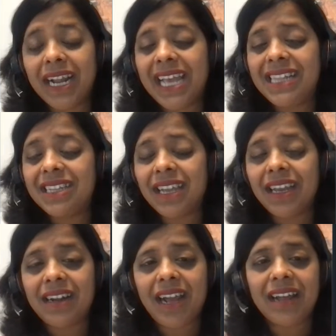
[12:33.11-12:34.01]

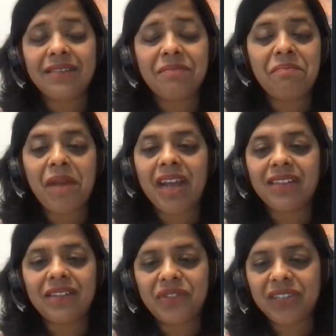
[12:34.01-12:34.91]
Healthcare has
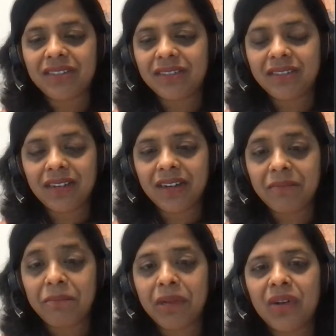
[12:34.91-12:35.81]
massive changes that
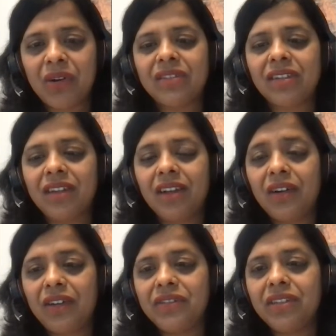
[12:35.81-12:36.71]
come because
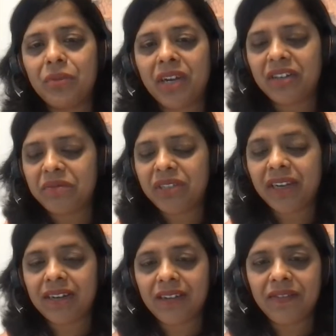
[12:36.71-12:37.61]
of this one
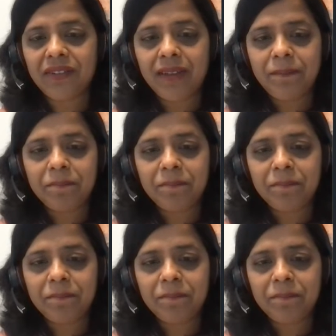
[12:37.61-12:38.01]
objective.